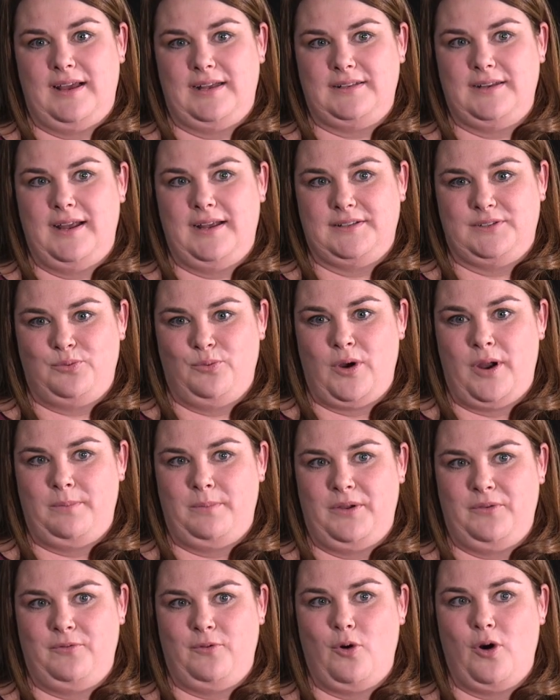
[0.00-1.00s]
has run
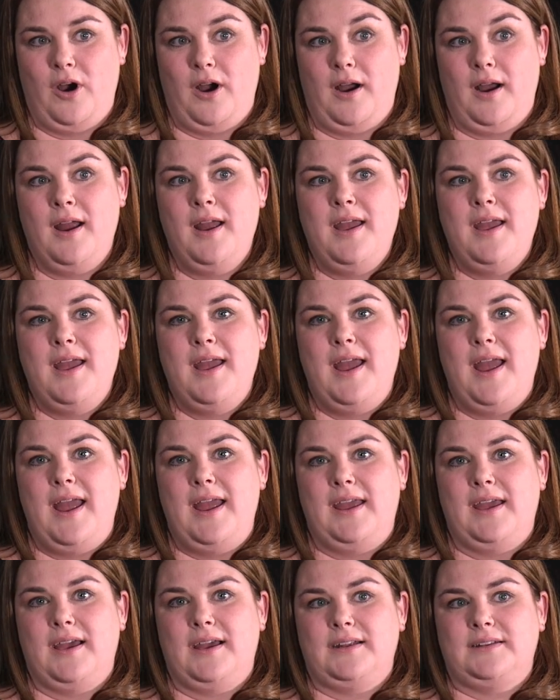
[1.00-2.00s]
before
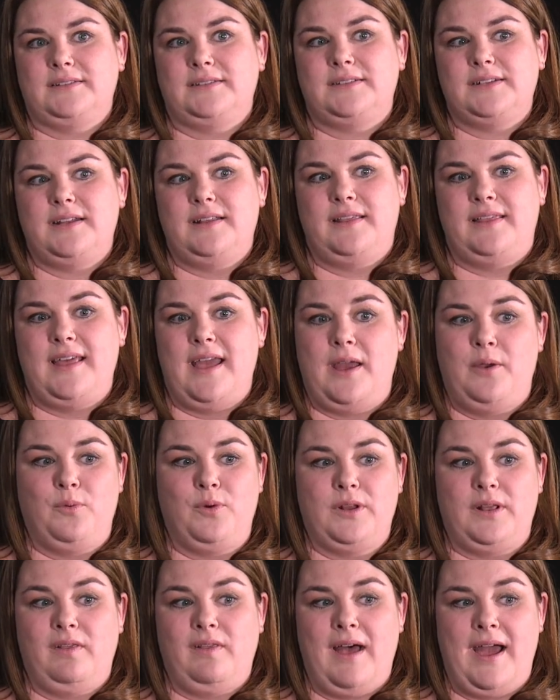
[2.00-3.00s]
and they
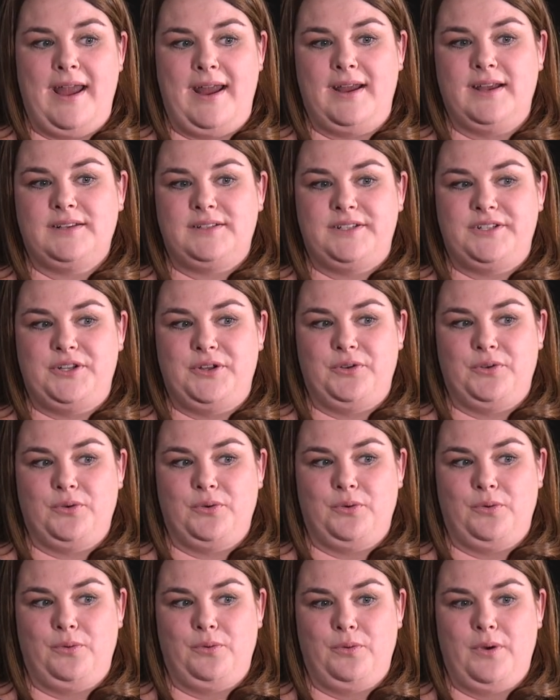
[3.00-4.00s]
would like
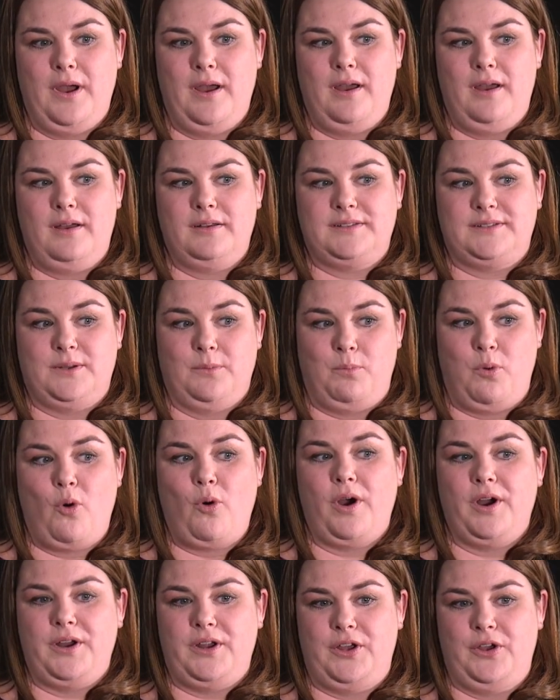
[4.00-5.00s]
to
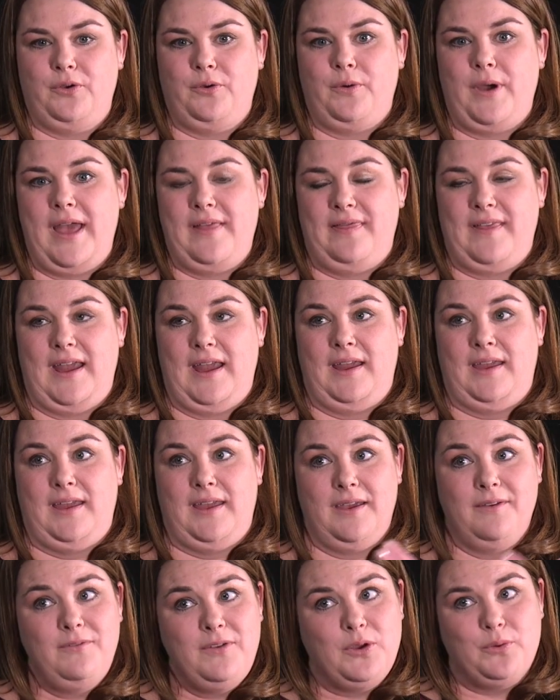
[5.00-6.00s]
support you and they
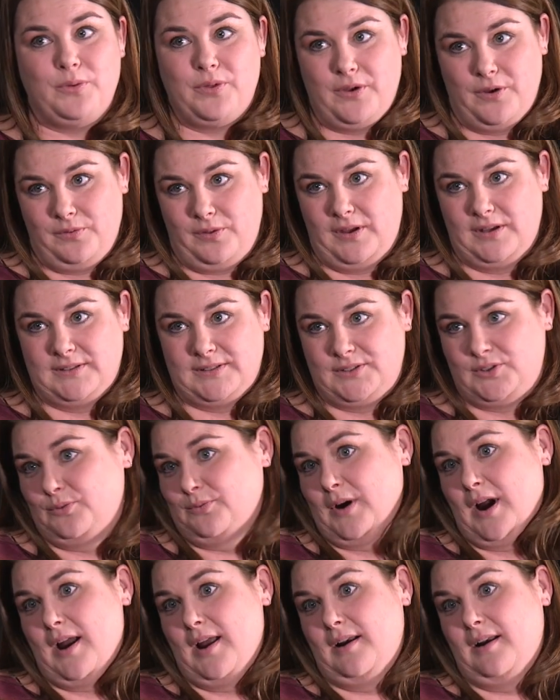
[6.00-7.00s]
give you their list to
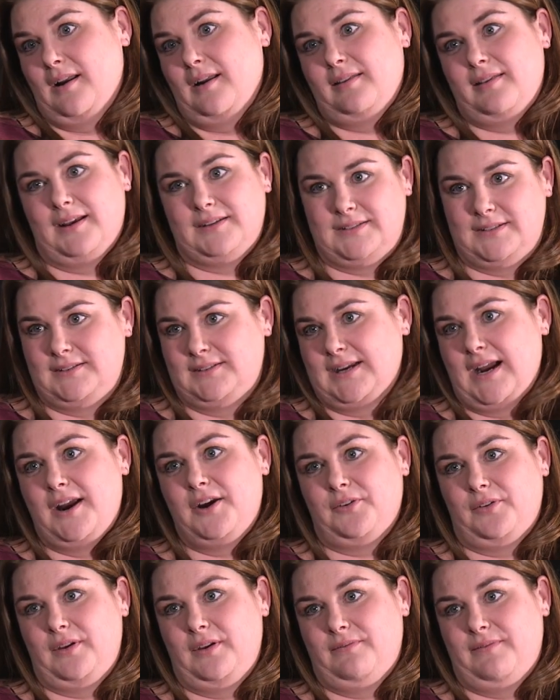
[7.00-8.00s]
run, that's
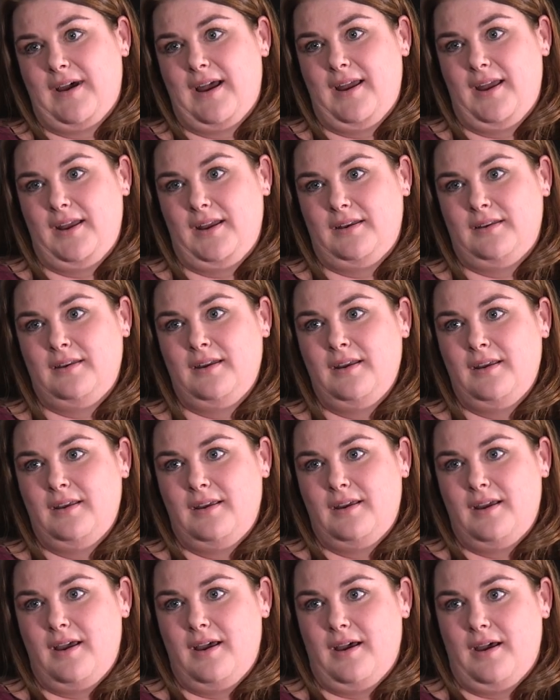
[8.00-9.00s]
entirely fine.
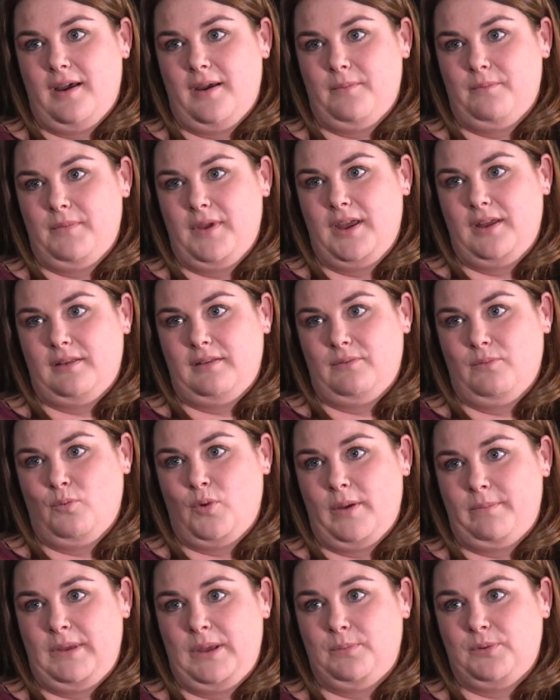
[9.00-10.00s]
And
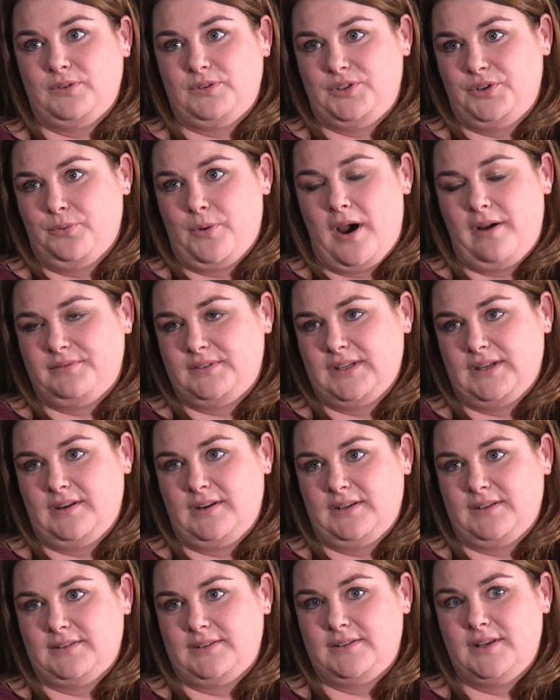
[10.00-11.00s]
what people do often
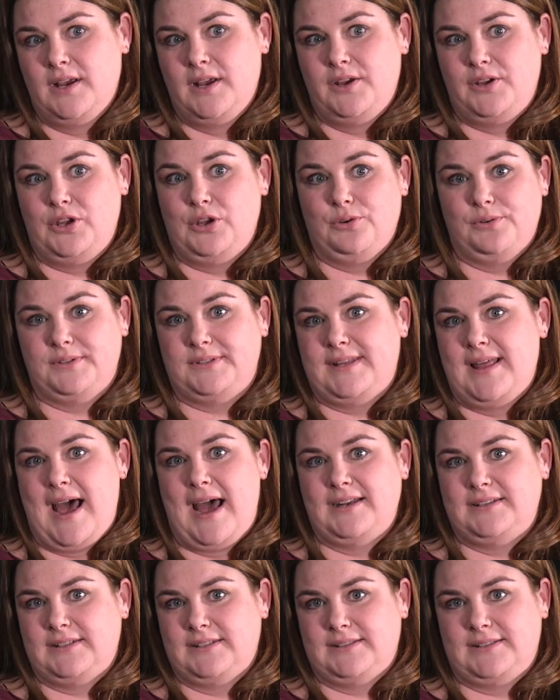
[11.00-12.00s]
is use
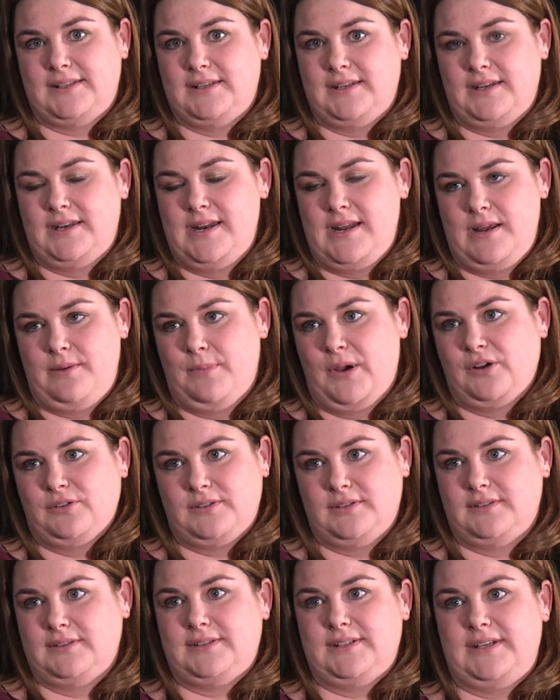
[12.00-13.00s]
that to send an email
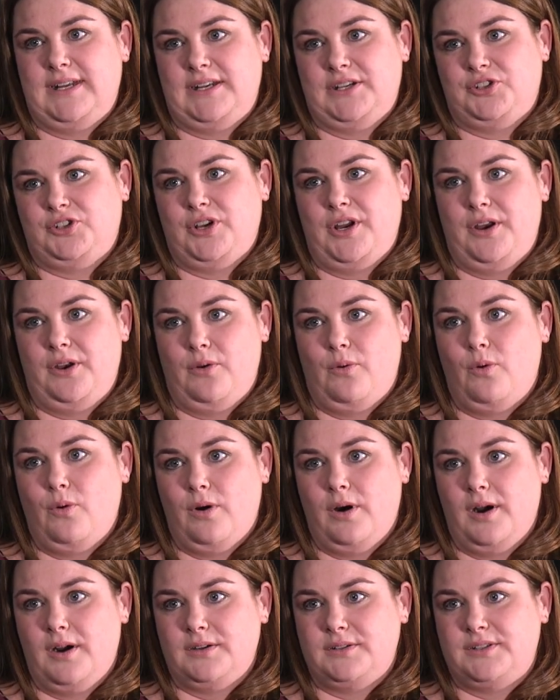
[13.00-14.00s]
solicitation
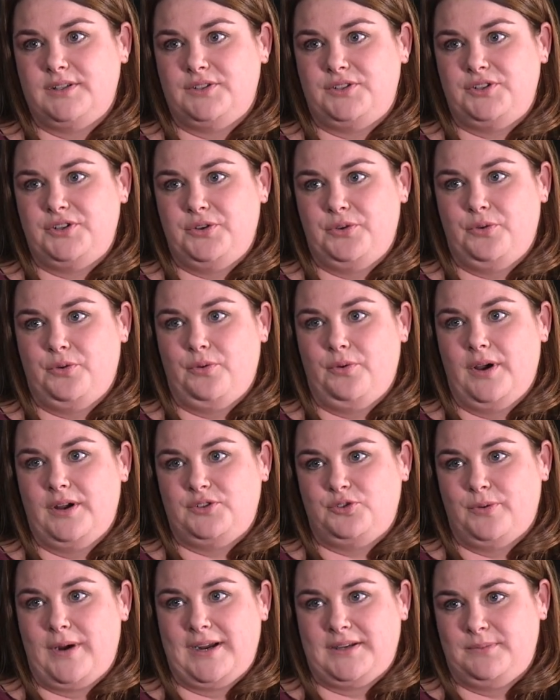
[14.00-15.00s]
or to do a
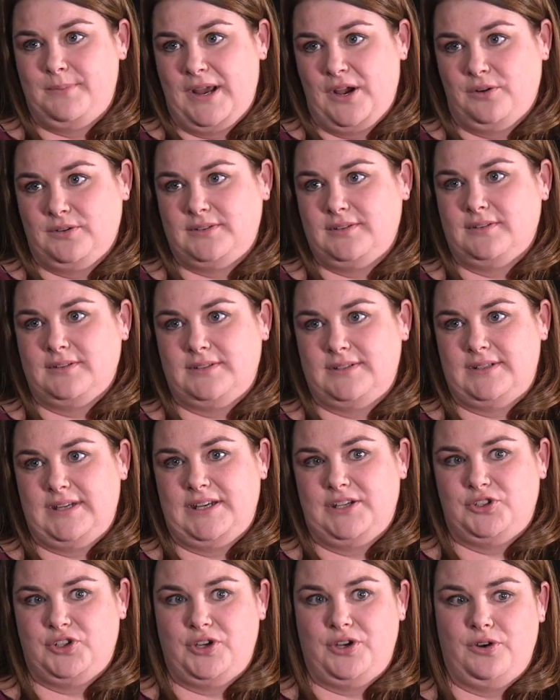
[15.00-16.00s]
direct mail
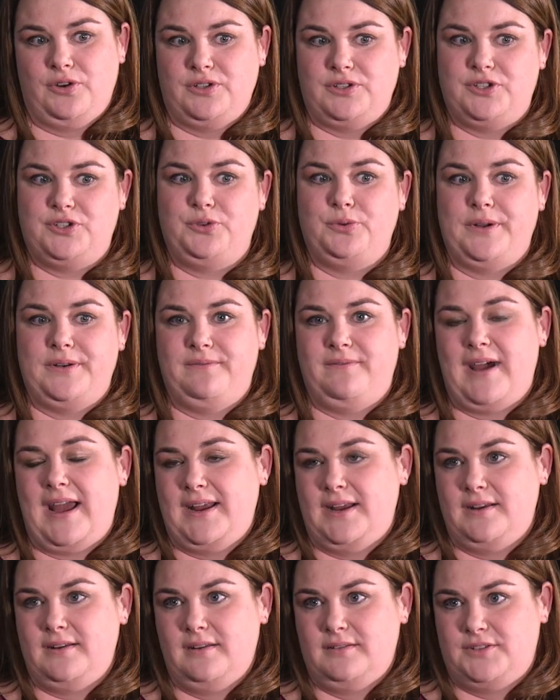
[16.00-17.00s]
solicitation or to
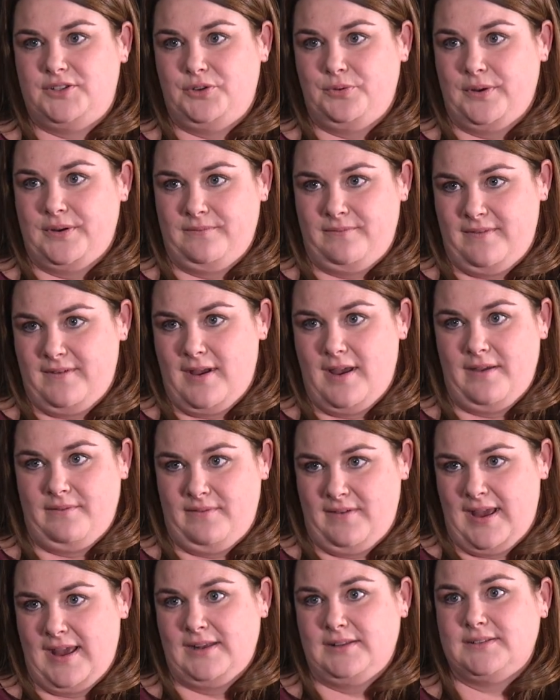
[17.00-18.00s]
invite to an
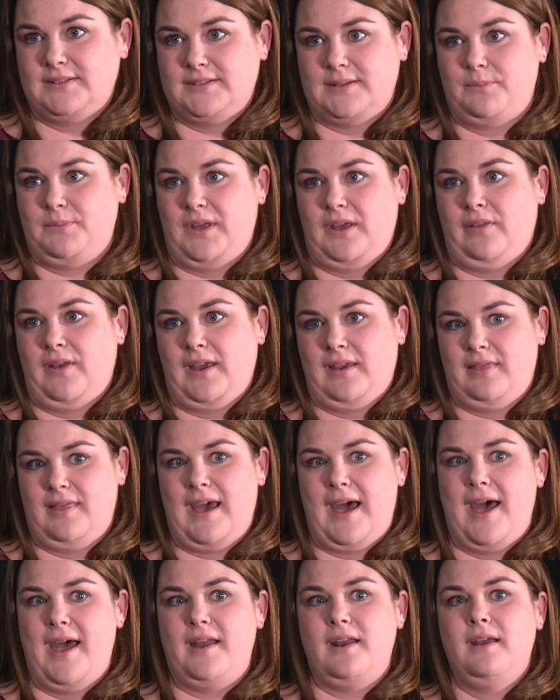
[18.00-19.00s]
event, something like
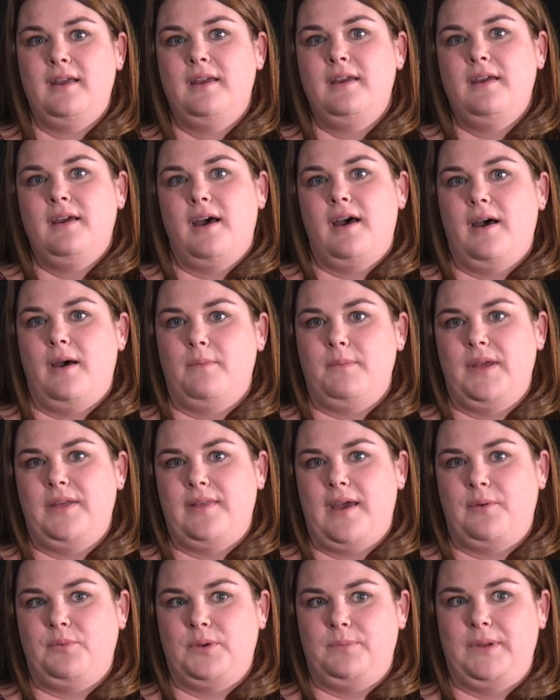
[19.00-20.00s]
that. And
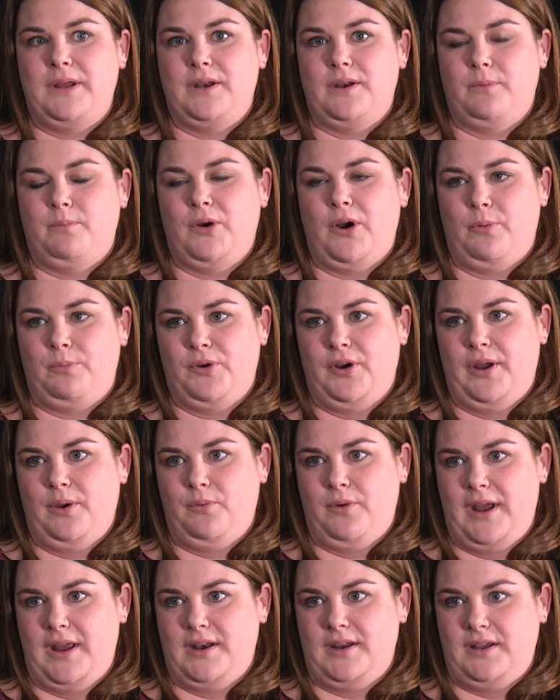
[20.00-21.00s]
that would be an appropriate
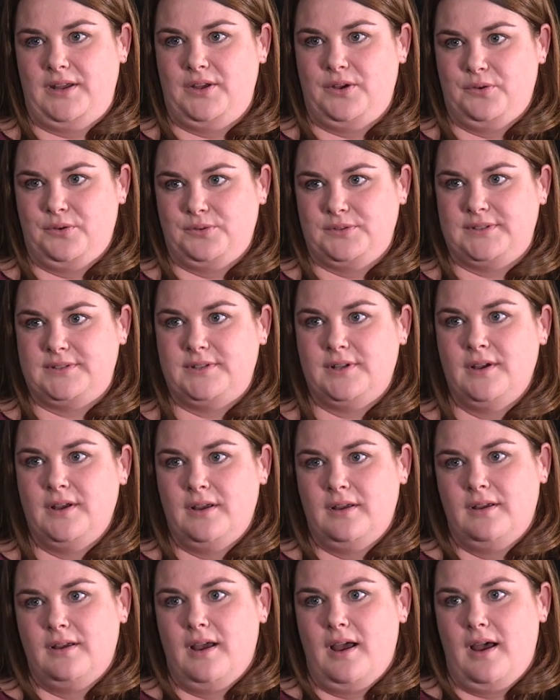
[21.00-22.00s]
way to use
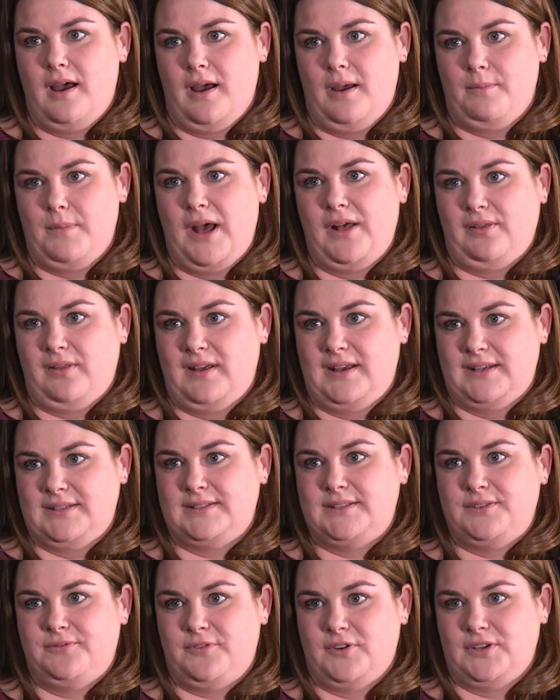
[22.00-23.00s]
a
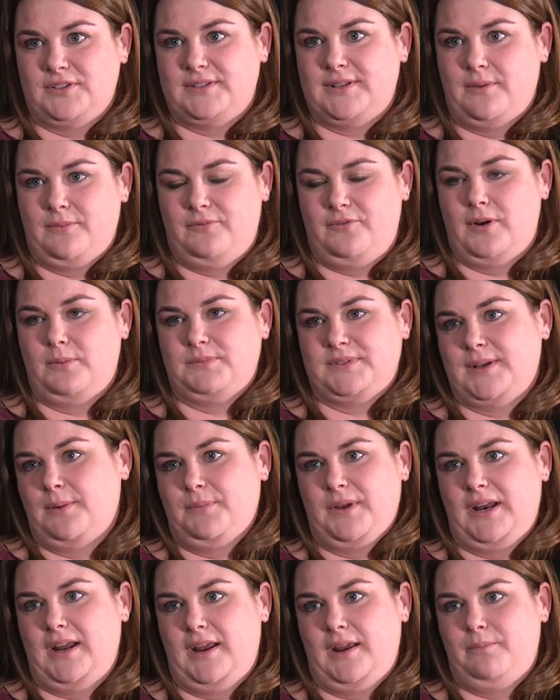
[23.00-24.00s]
list from
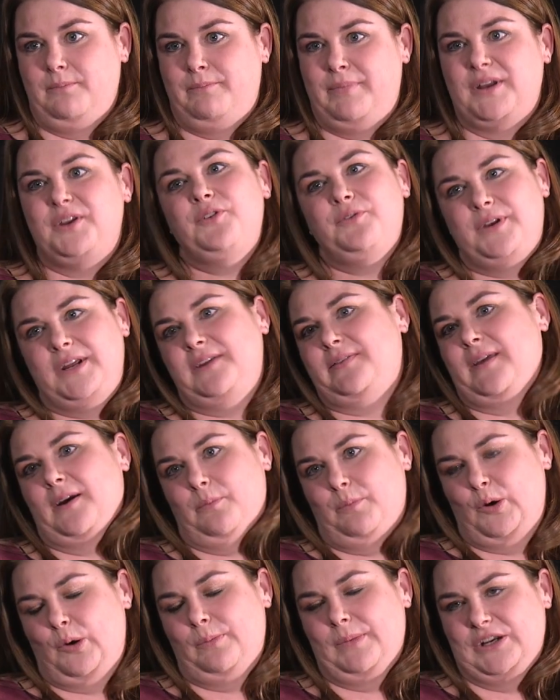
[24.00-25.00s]
somebody, but you need their
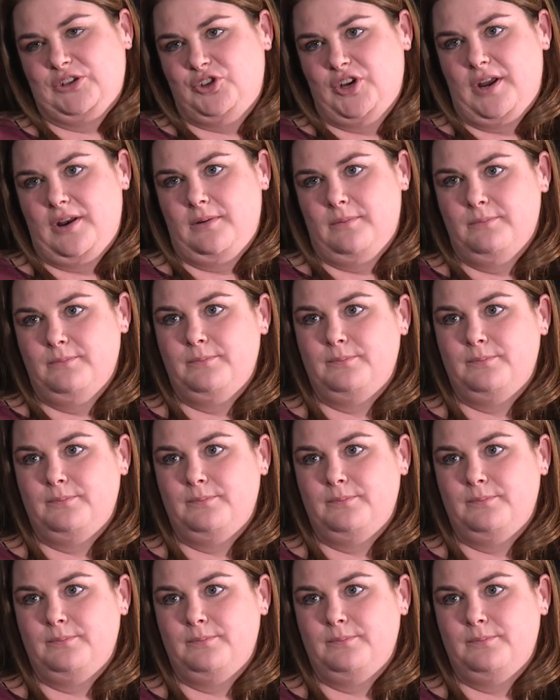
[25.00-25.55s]
permission.